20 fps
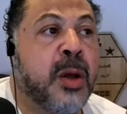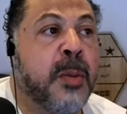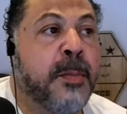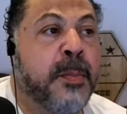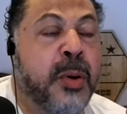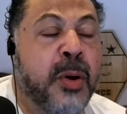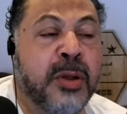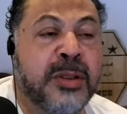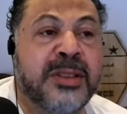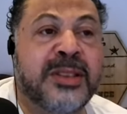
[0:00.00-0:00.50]

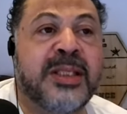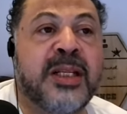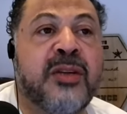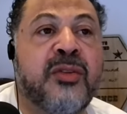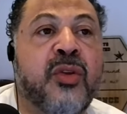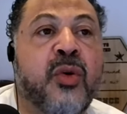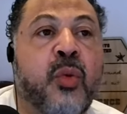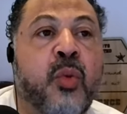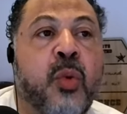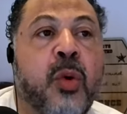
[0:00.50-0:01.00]
puts
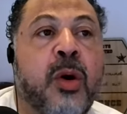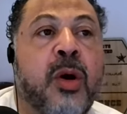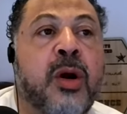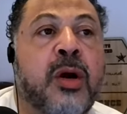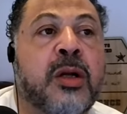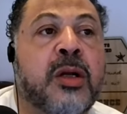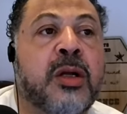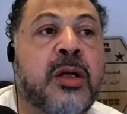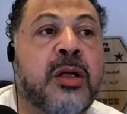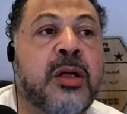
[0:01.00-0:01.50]
in the
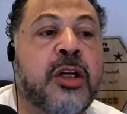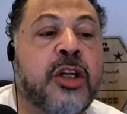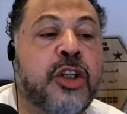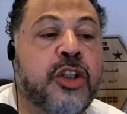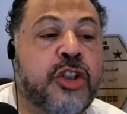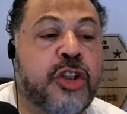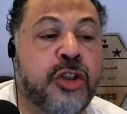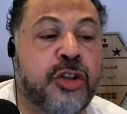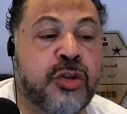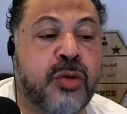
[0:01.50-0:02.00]
work
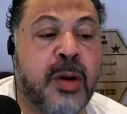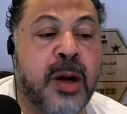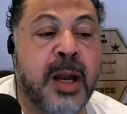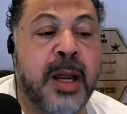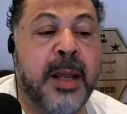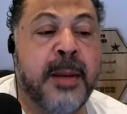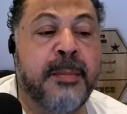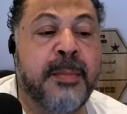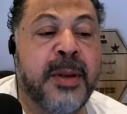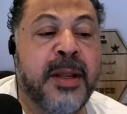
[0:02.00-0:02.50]
to try
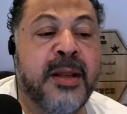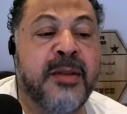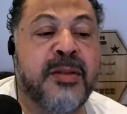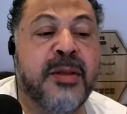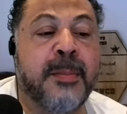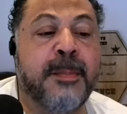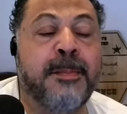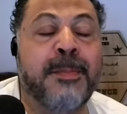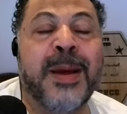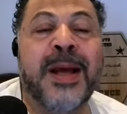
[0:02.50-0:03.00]
and be
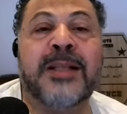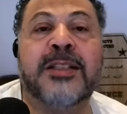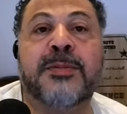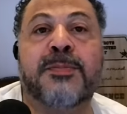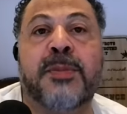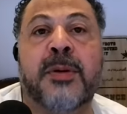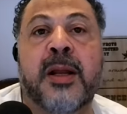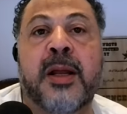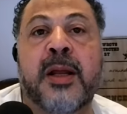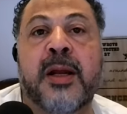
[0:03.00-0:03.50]
the
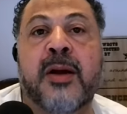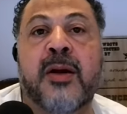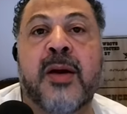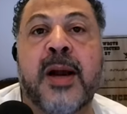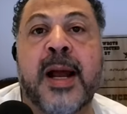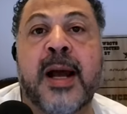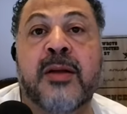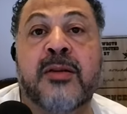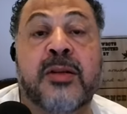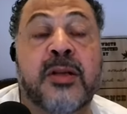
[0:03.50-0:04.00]
best player
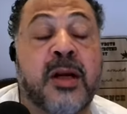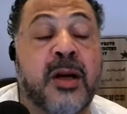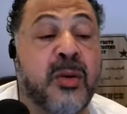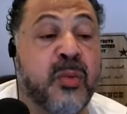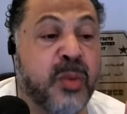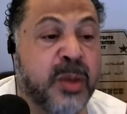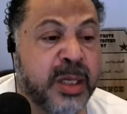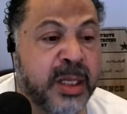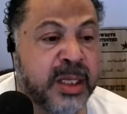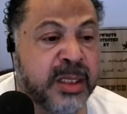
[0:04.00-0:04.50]
out there.
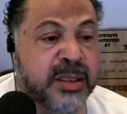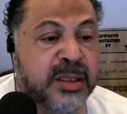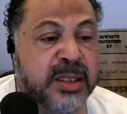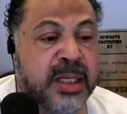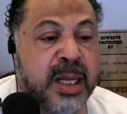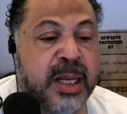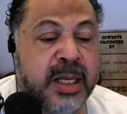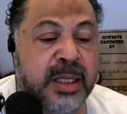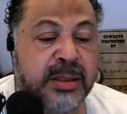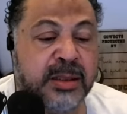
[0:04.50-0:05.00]
And when he
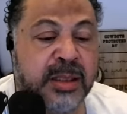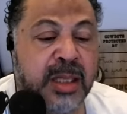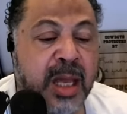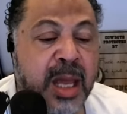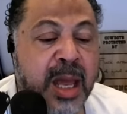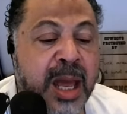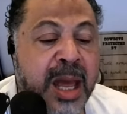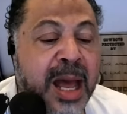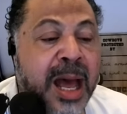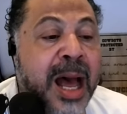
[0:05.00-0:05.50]
says,
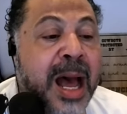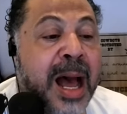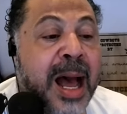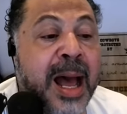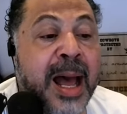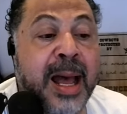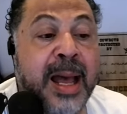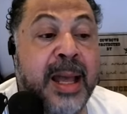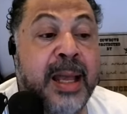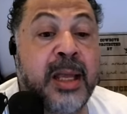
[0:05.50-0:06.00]

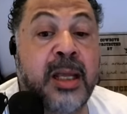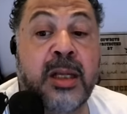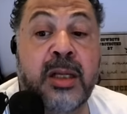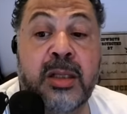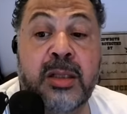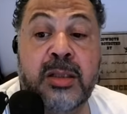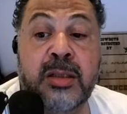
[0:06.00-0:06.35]
I